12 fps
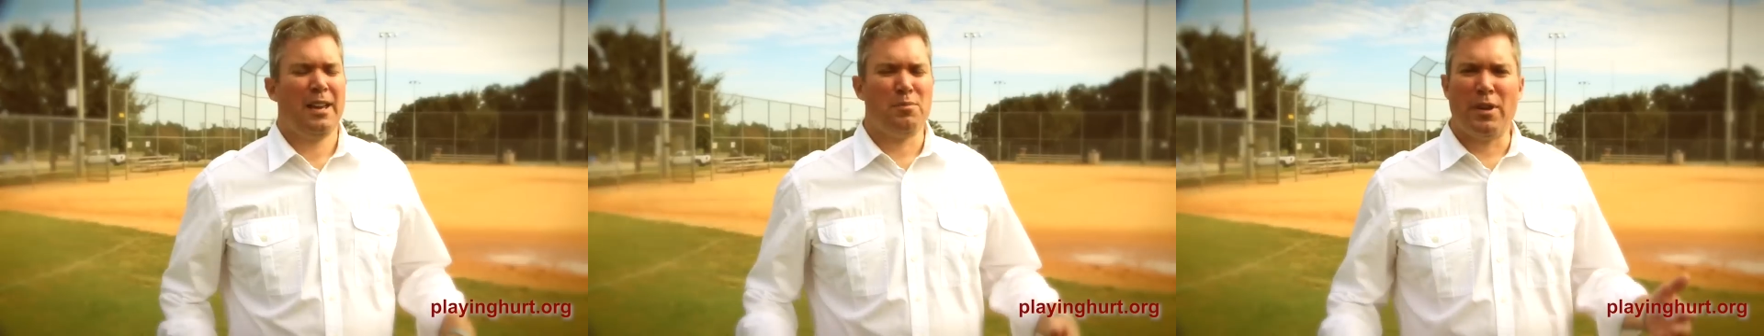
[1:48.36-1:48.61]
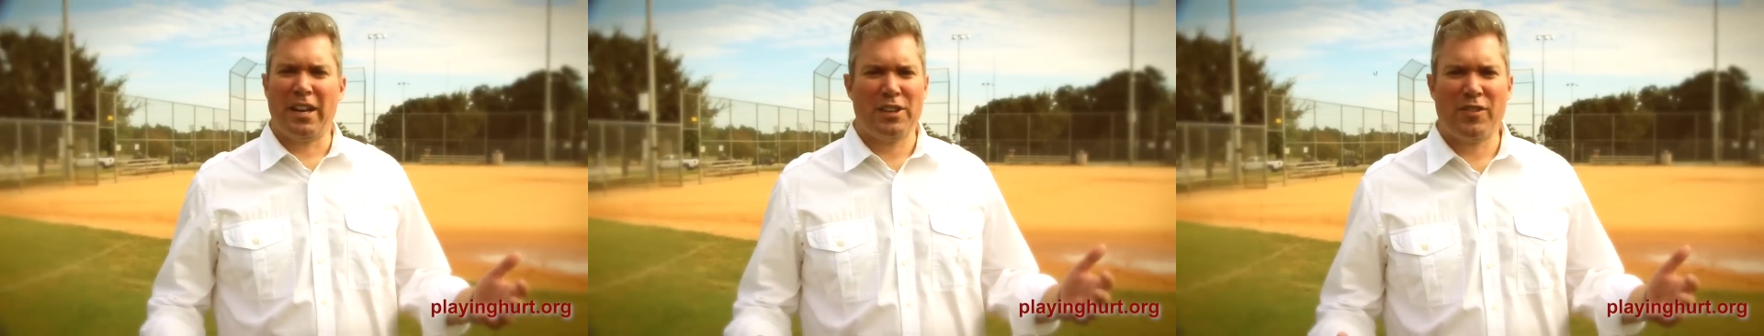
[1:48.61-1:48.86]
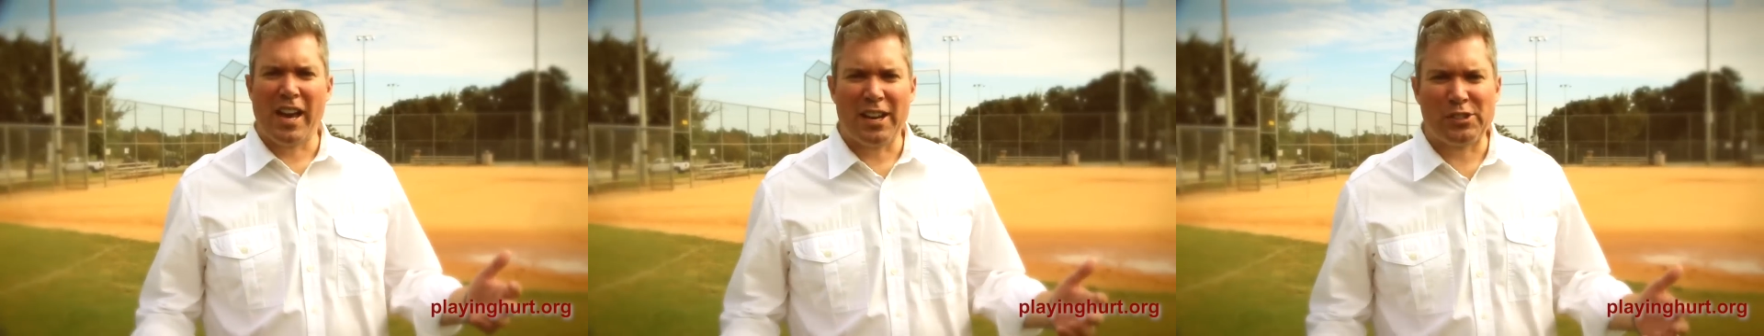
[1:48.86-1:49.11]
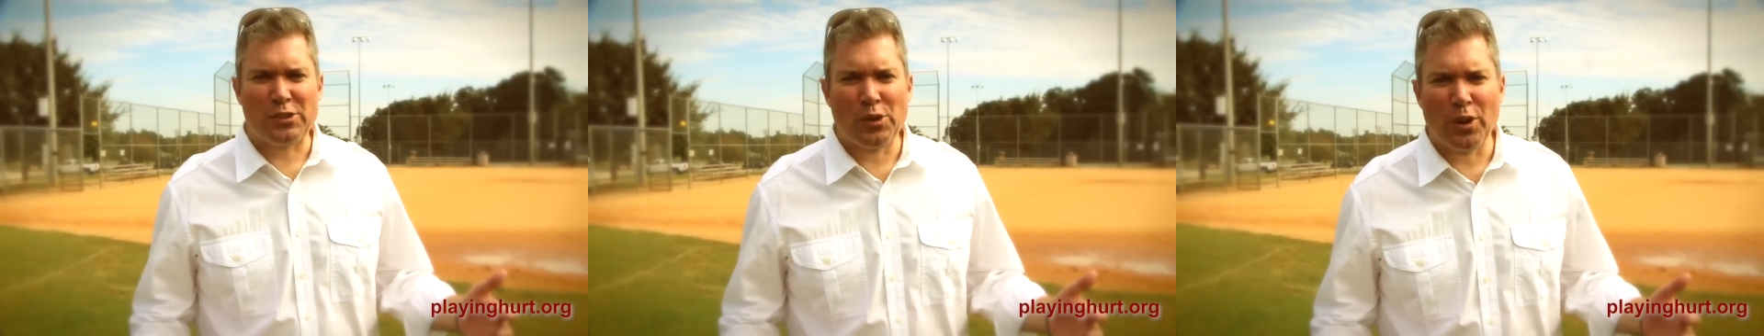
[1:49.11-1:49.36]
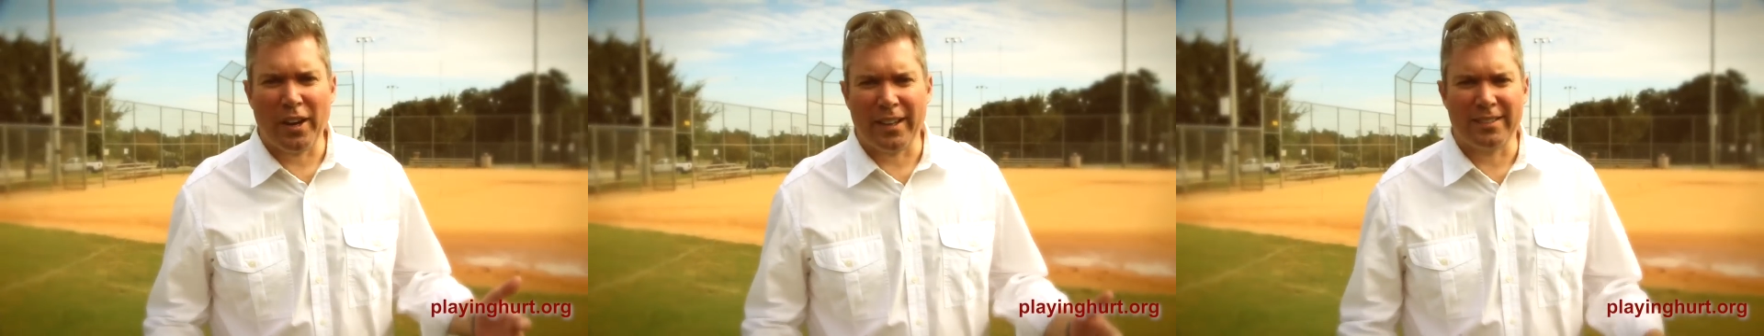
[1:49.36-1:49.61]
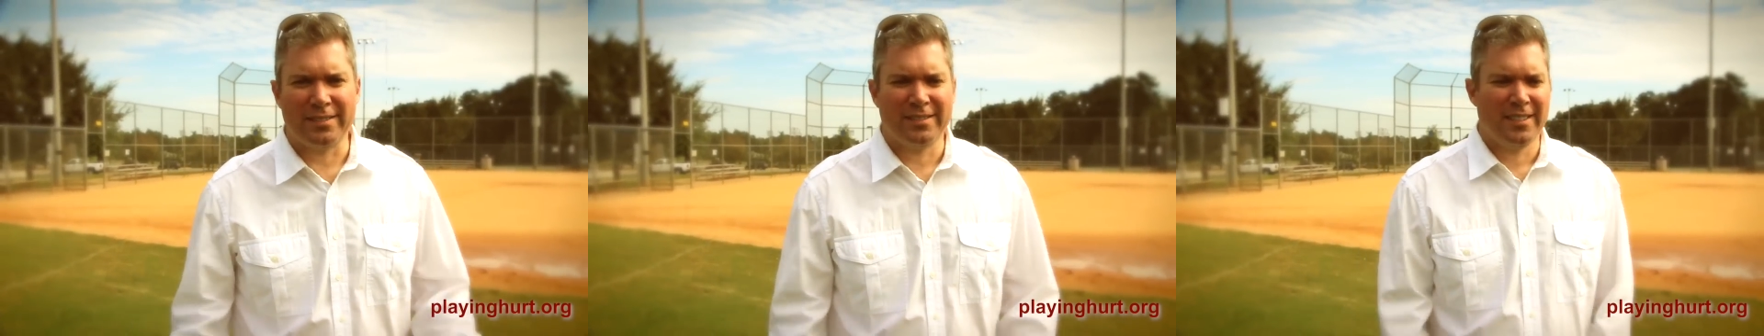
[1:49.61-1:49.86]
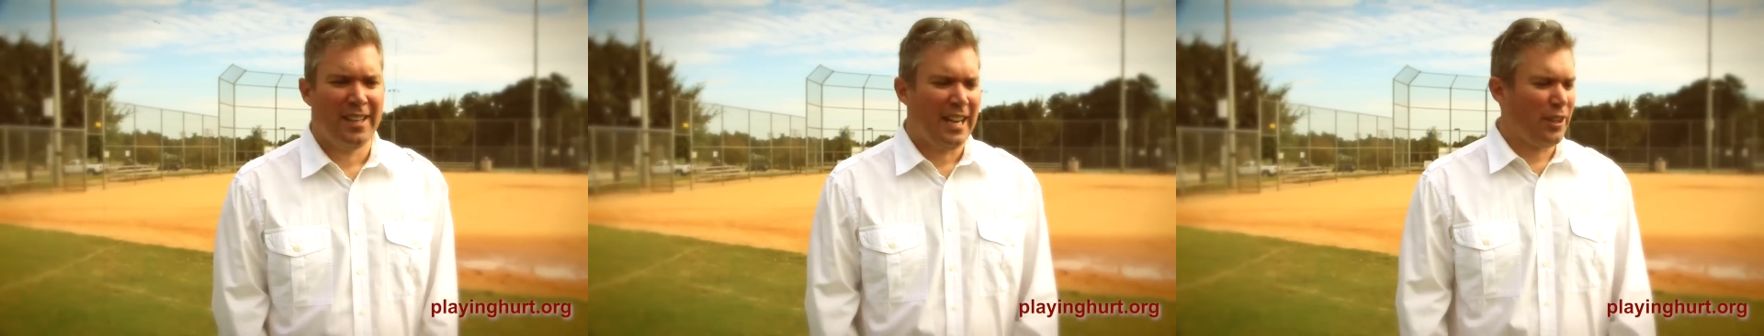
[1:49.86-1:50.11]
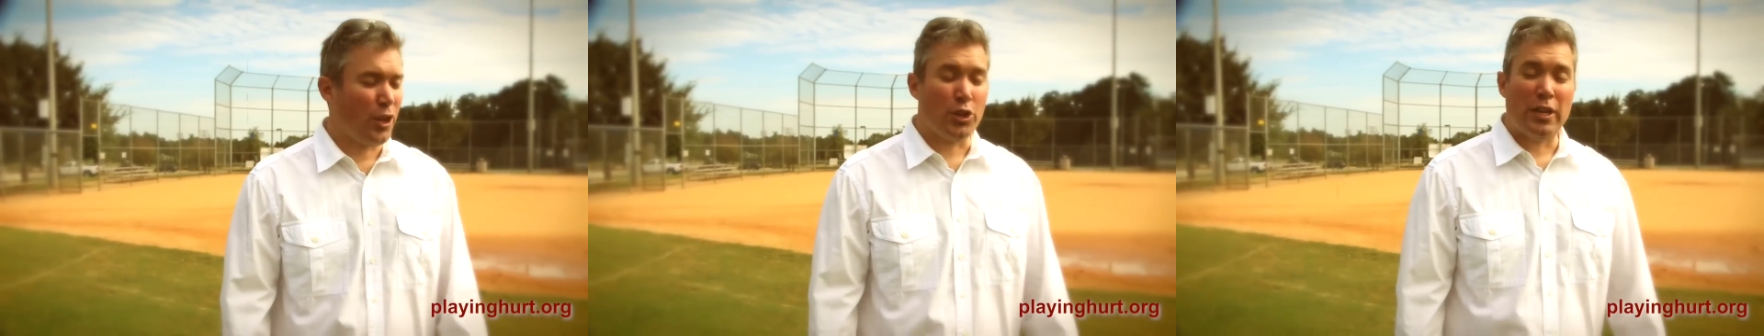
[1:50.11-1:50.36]
Admit it, you've got a story.
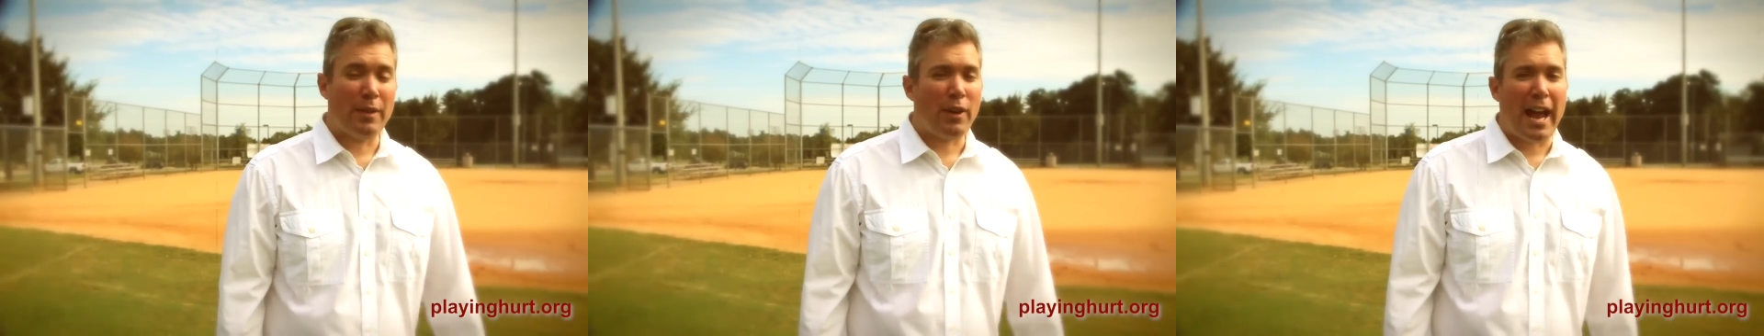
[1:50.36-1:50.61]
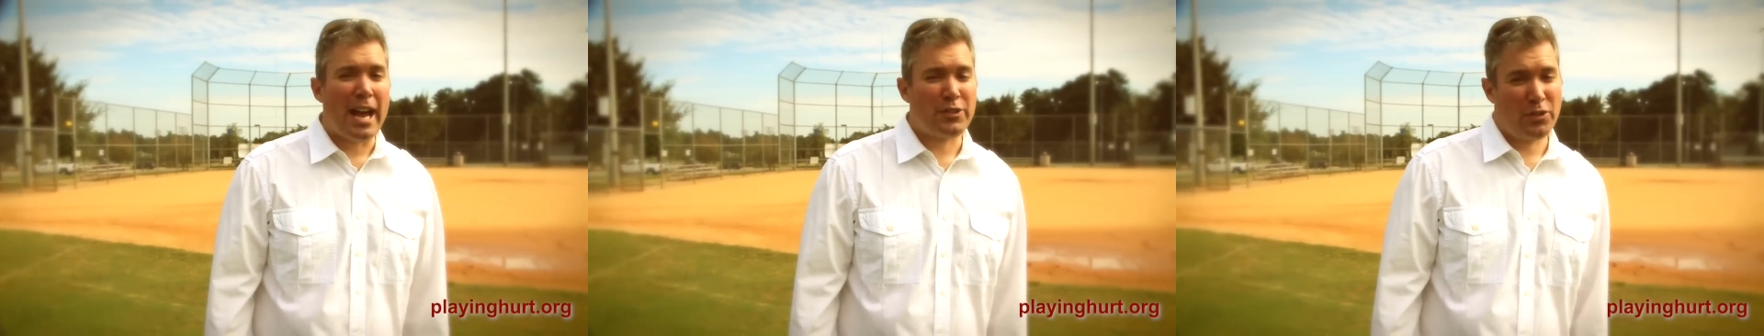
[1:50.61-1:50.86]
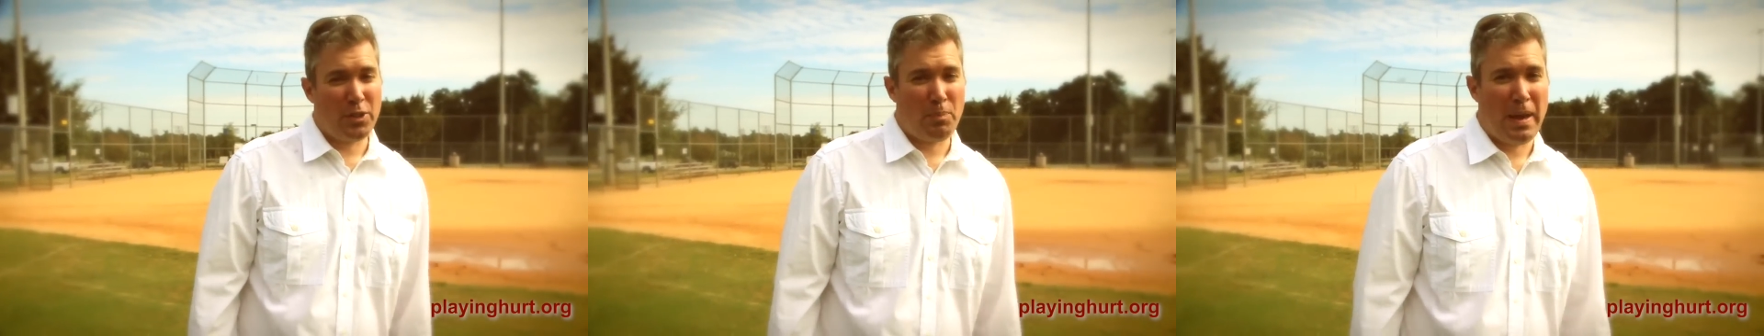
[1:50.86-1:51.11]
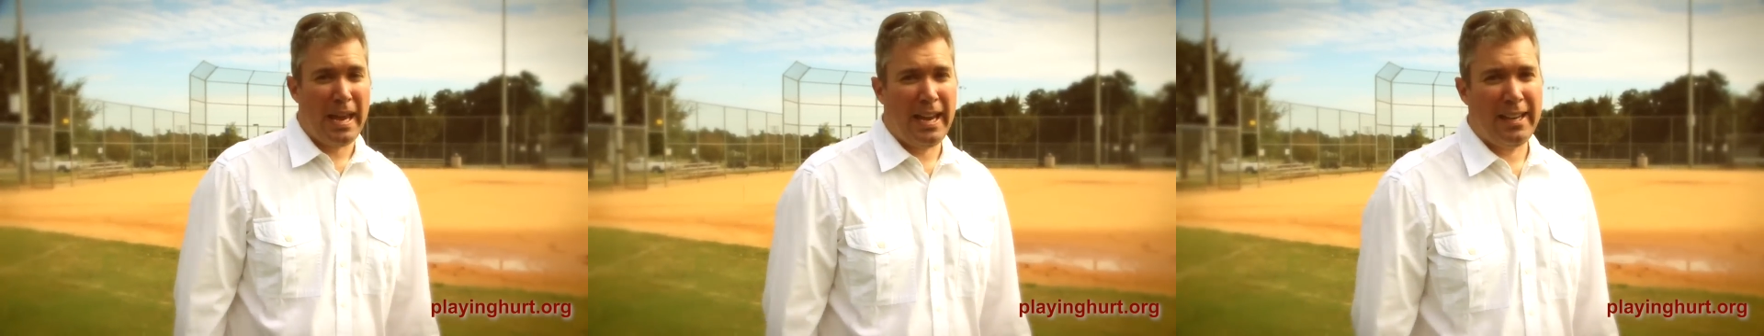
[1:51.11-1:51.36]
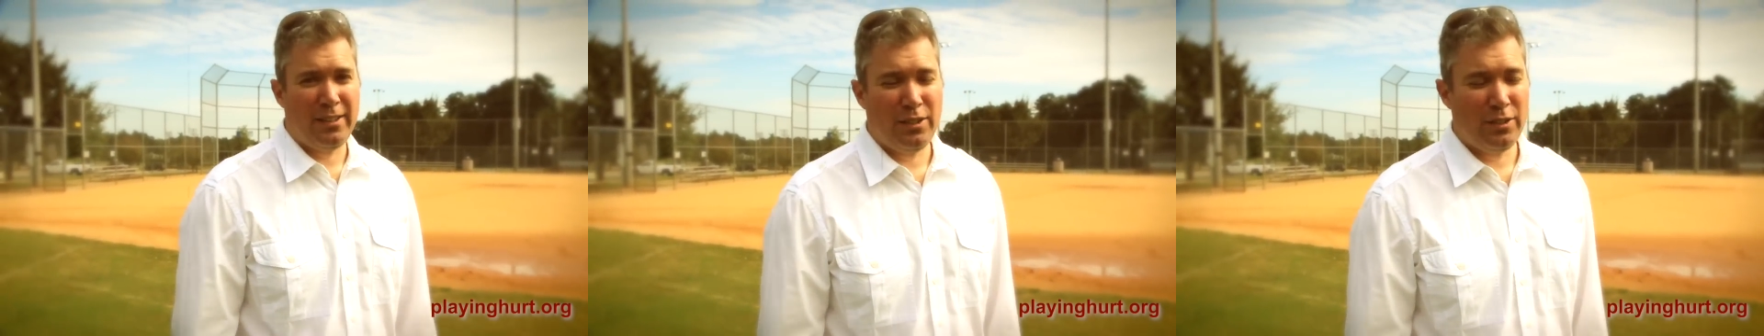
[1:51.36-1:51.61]
And though you never asked for the pain,